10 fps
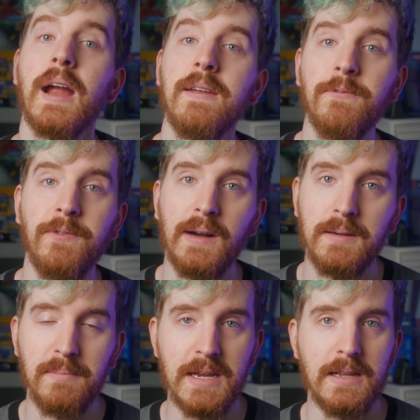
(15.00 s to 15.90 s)
a
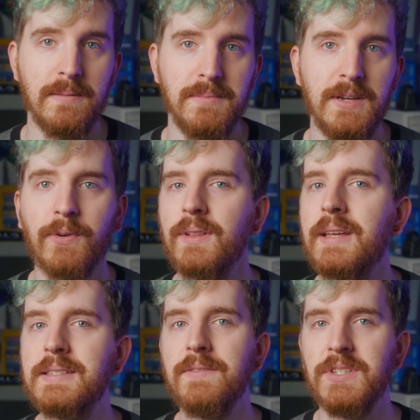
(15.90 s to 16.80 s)
fun medium, different
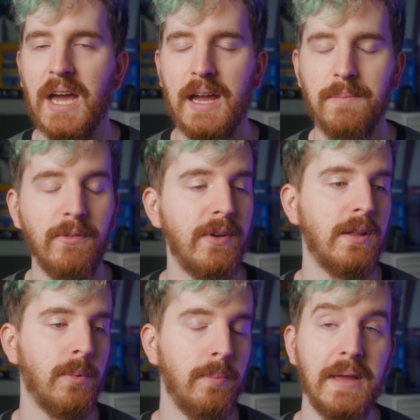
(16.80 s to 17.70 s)
lengths of time
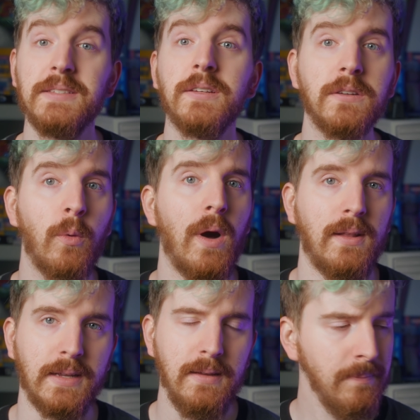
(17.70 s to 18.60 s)
available based on
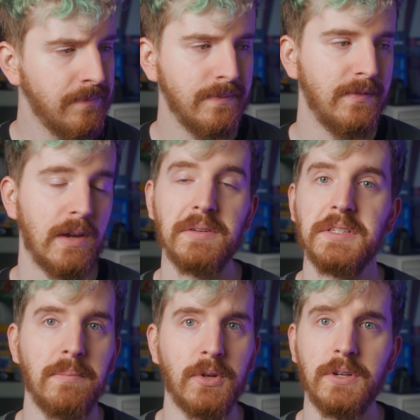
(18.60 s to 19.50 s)
quality, very
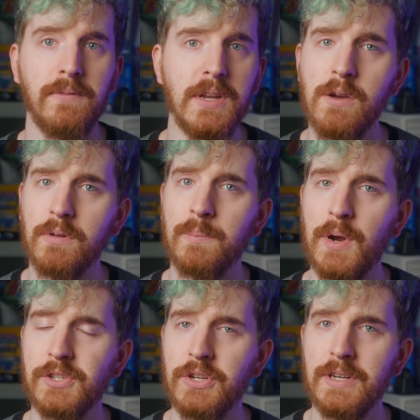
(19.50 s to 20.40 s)
similar to video compression